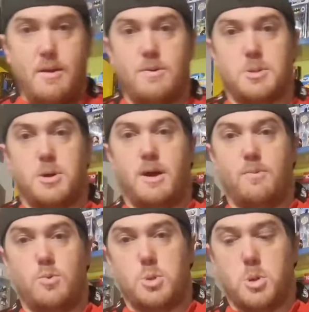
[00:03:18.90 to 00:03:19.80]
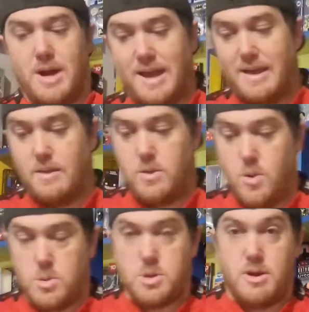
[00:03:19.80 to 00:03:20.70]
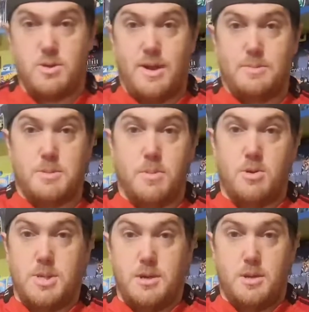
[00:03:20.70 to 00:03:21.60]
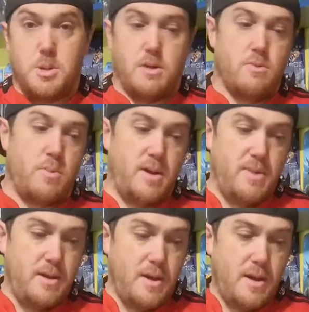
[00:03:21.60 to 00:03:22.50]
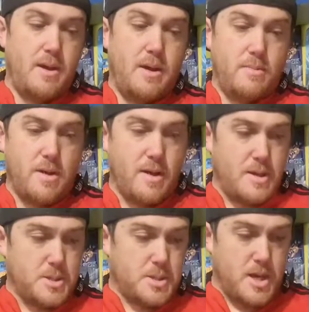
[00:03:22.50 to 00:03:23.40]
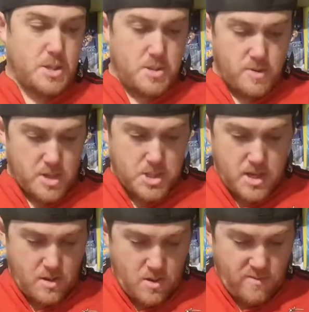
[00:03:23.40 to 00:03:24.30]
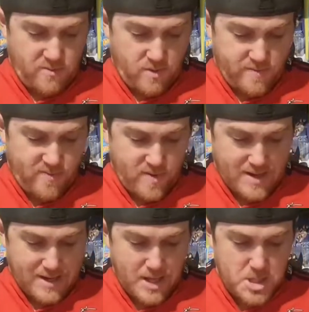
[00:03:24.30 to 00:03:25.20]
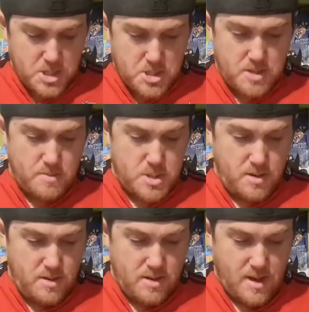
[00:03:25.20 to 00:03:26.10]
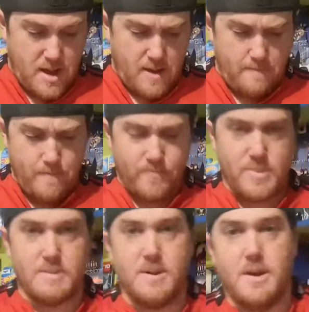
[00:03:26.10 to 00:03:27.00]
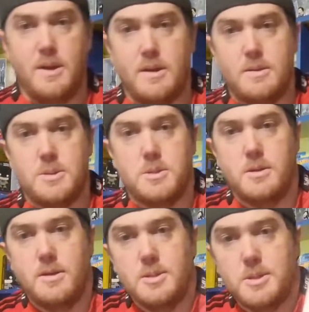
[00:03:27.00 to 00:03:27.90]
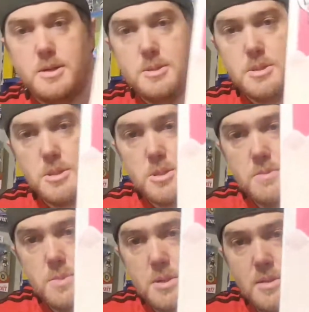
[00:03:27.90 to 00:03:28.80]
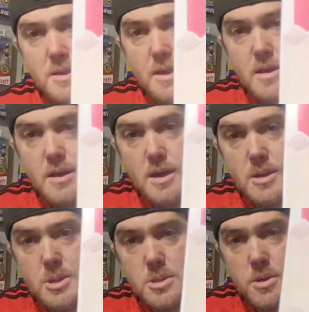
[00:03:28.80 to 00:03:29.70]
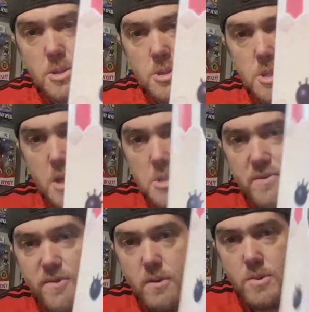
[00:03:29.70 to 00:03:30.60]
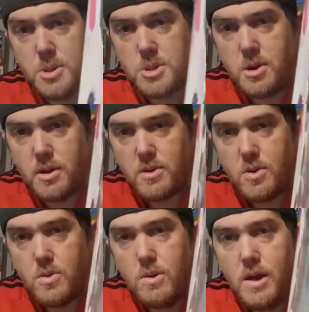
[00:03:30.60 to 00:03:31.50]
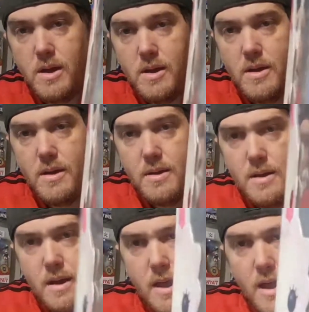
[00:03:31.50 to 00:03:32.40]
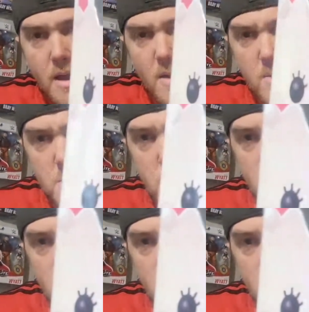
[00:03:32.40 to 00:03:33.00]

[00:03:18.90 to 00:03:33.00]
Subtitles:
which I will try and do. So I do have some notes here to try and remind me. But as I say, so we're going to start off with Lisa Simpson. So there's Lisa Simpson there, and she's got a saxophone, which is kind of cool. And I was